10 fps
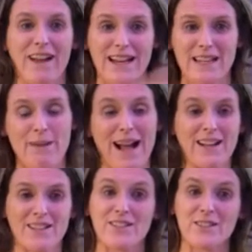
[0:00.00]
directly
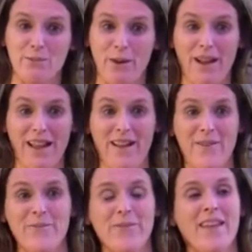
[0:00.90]
back to the
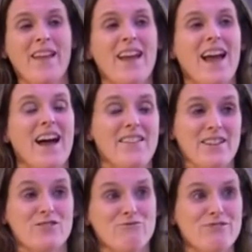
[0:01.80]
supplier. And
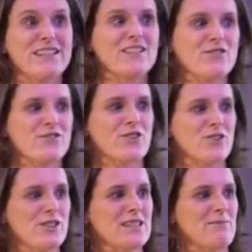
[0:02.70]
it's really good for the
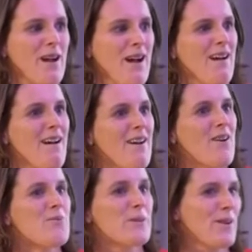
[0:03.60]
customer
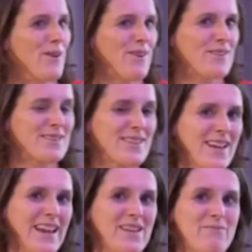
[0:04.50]
because
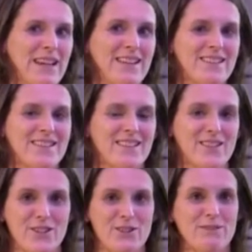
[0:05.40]
it means that the
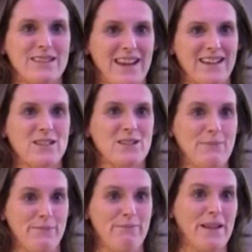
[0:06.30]
customer then
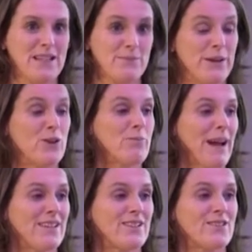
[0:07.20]
is billed
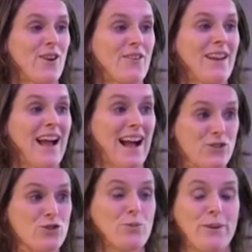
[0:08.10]
based on
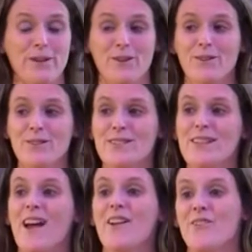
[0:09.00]
actual
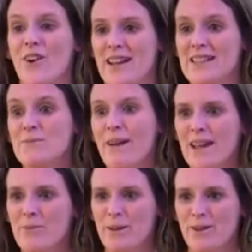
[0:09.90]
bills, not on
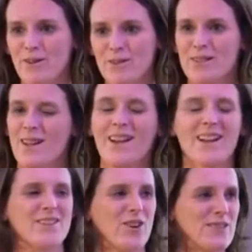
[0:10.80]
estimated bills.
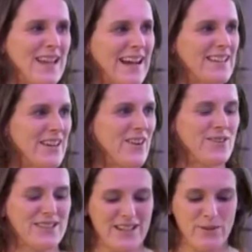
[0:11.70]
Because I always hate it. I
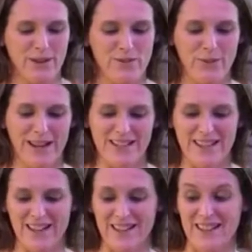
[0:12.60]
always end up having to wait to
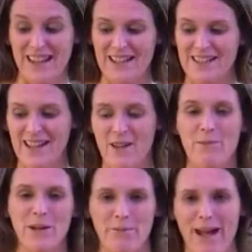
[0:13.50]
the end of the year to
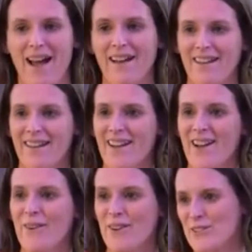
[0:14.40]
get money back.
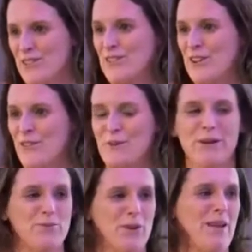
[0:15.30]
When I just thought if they
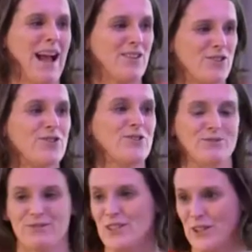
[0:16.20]
billed me on my
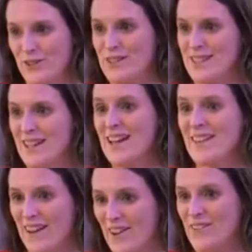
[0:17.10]
actual use,
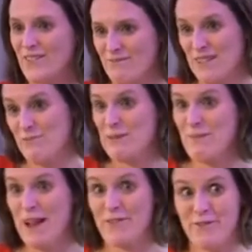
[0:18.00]
then it'd
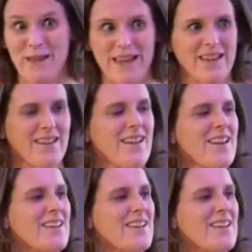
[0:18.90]
been better for me.